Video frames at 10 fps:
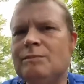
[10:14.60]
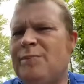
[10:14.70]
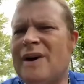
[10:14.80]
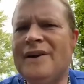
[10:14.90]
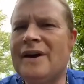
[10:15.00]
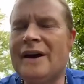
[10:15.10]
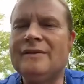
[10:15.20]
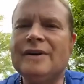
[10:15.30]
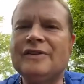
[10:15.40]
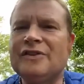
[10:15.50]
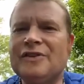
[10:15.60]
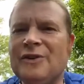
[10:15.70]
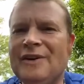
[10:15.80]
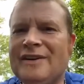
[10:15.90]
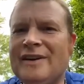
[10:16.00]
pun not
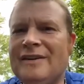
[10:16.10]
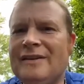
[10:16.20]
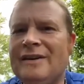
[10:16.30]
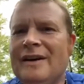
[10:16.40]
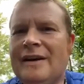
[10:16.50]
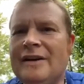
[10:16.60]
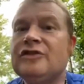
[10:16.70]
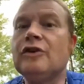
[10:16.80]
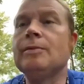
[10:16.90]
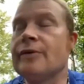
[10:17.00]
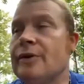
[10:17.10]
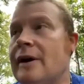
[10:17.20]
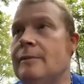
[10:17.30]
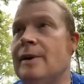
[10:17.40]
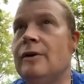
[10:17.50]
necessarily intended, a sober
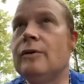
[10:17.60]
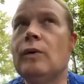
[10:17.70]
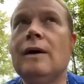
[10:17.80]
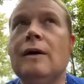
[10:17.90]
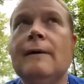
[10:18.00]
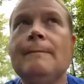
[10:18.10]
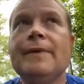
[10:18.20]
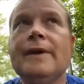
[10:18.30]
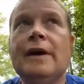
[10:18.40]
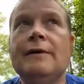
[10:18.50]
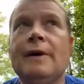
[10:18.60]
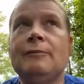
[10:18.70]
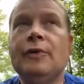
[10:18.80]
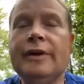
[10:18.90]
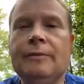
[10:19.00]
thought about, well, if I'm
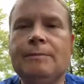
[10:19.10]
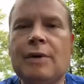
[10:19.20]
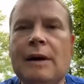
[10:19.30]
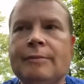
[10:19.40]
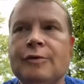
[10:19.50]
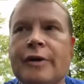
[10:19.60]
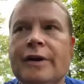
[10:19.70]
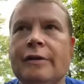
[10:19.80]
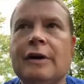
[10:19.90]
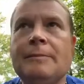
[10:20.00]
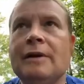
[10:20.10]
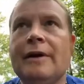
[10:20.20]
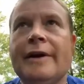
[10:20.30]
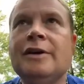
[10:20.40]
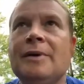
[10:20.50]
really problem drinking, then I've been
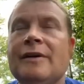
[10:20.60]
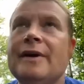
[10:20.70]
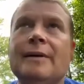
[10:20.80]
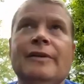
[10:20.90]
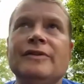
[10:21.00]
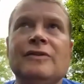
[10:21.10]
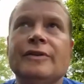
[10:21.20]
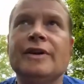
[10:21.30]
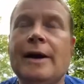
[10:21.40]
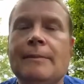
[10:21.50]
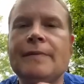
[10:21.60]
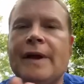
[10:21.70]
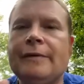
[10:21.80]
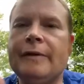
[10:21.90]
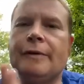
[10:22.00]
lying to my family this whole time.
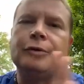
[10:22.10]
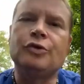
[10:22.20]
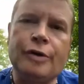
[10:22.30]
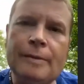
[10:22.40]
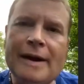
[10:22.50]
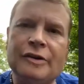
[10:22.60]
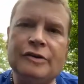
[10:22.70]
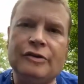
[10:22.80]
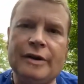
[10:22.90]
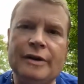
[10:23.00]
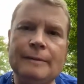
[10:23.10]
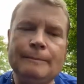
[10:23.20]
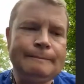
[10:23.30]
And then they retreat back to drinking.